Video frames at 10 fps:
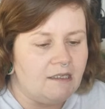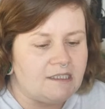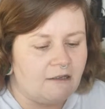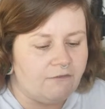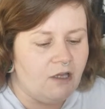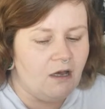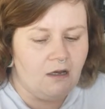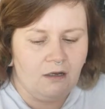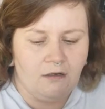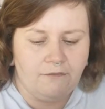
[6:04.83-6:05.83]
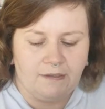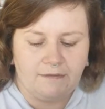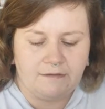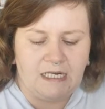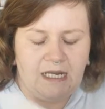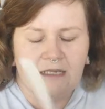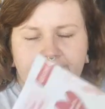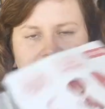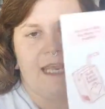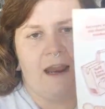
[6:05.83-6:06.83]
self-love and
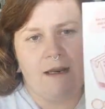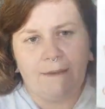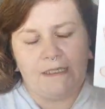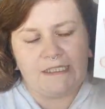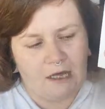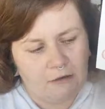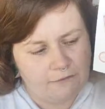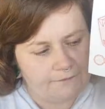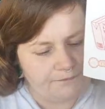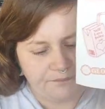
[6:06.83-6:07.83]
caring about yourself.